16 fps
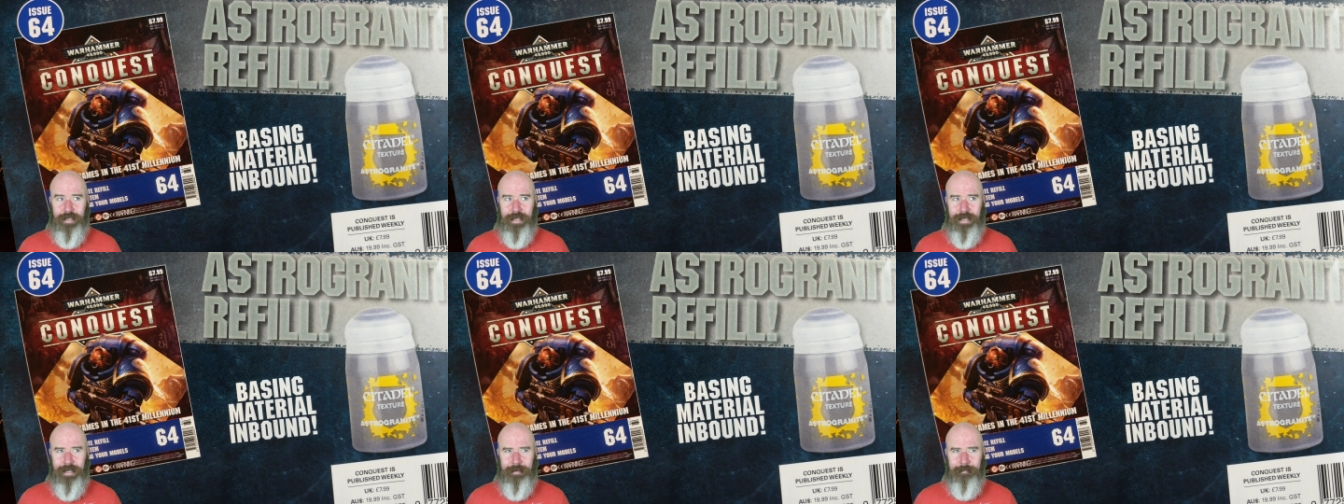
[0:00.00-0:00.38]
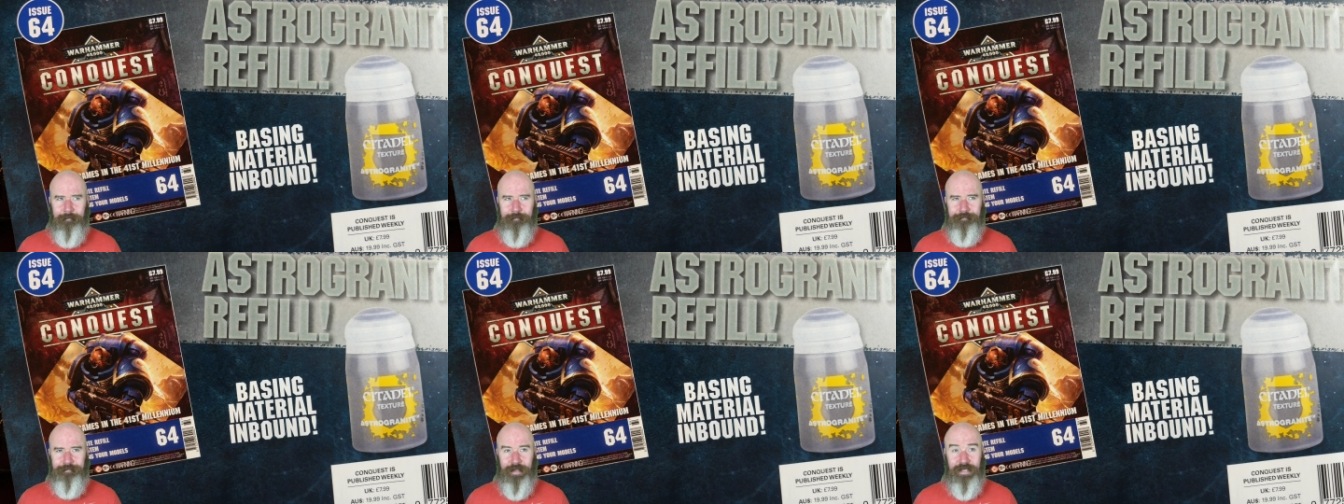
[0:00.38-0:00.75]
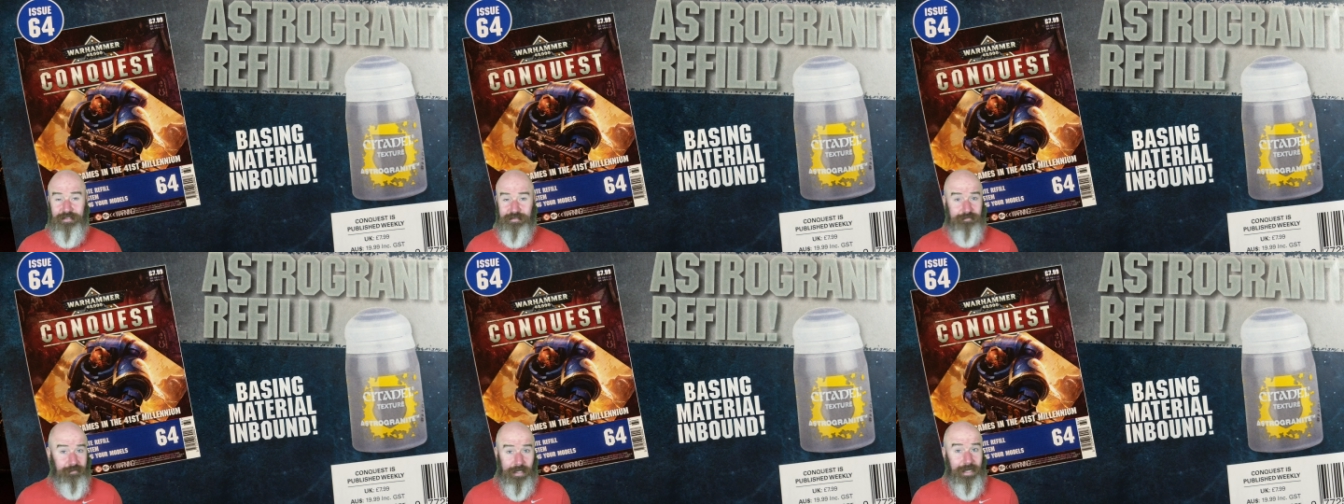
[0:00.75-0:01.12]
and
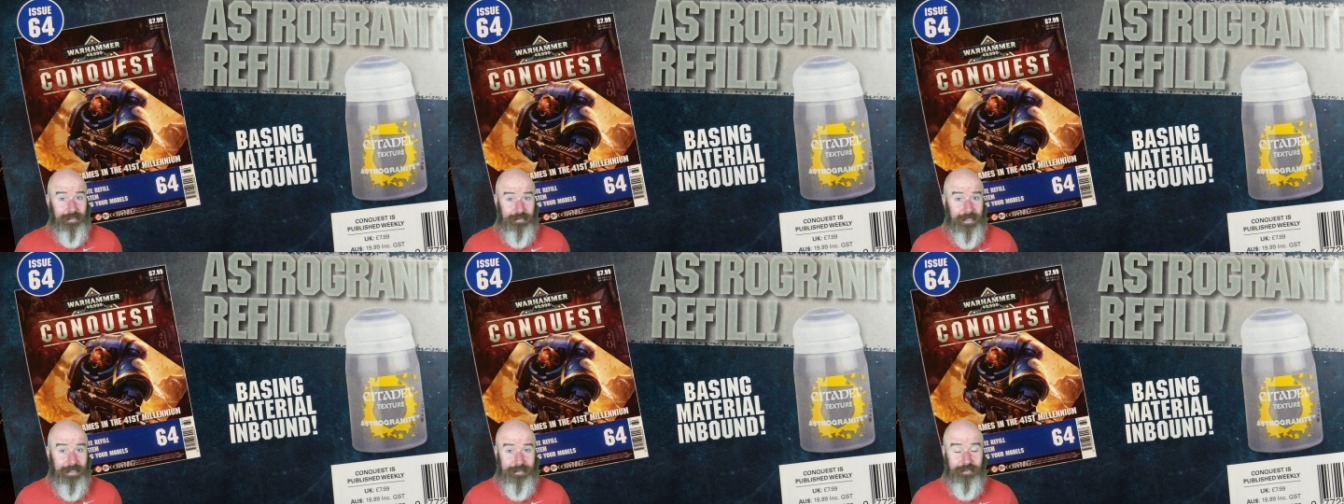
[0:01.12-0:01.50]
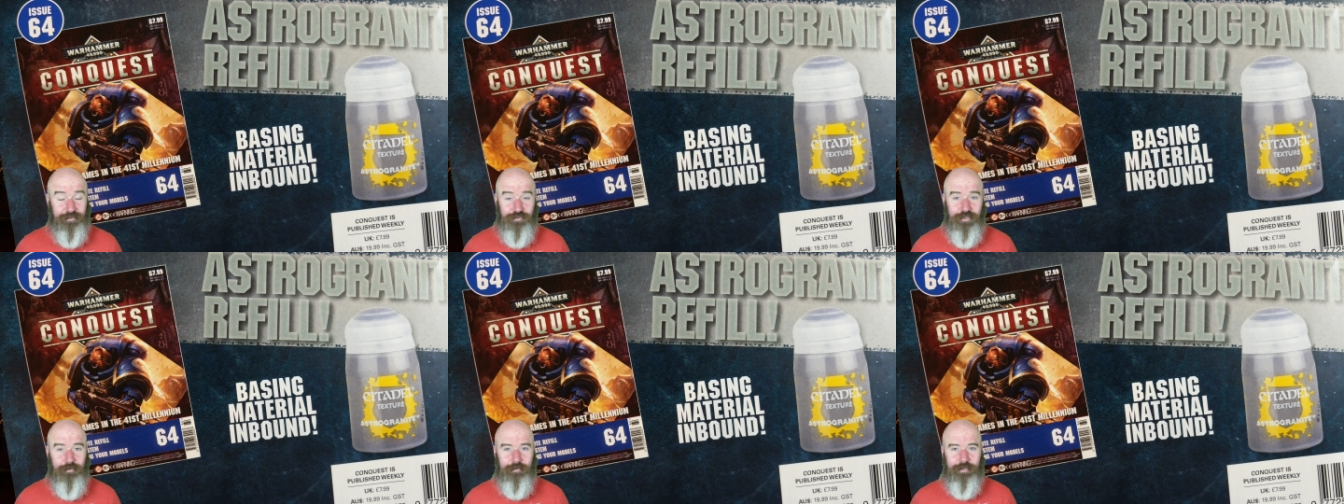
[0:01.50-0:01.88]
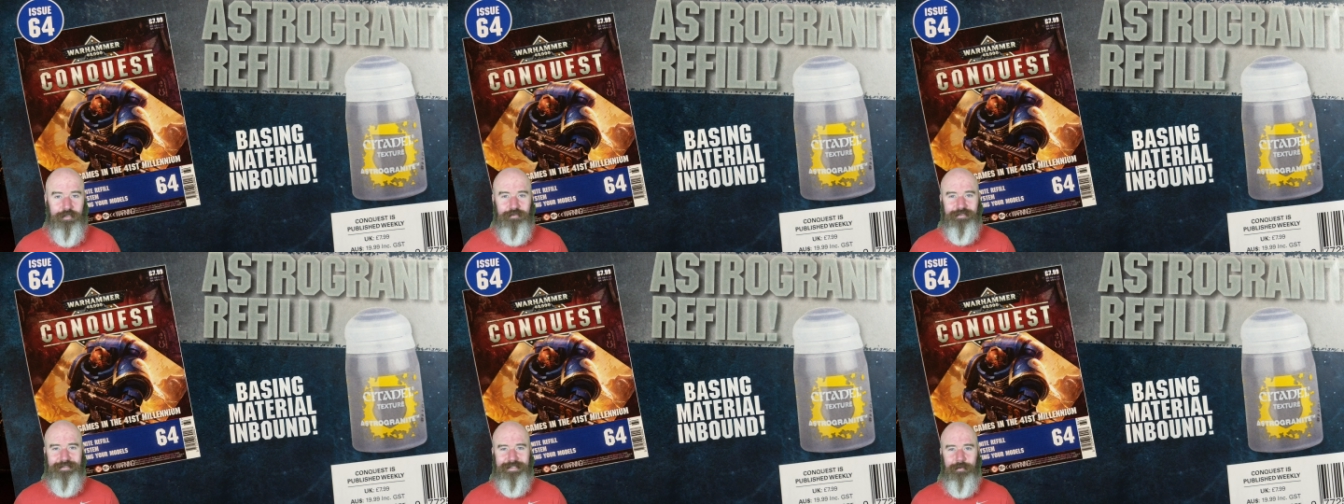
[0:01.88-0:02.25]
I can totally
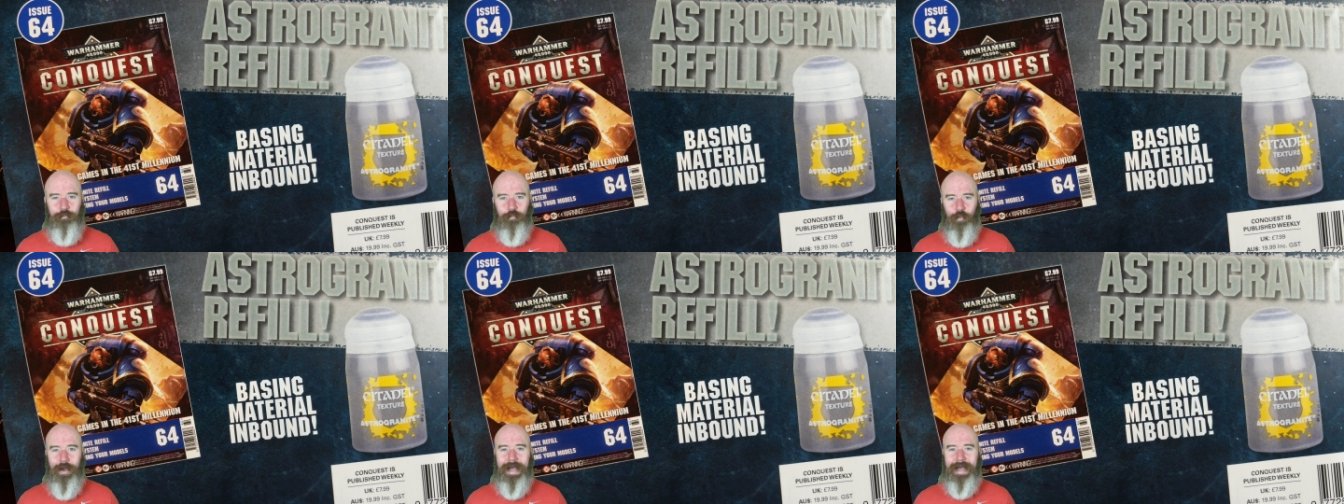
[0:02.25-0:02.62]
understand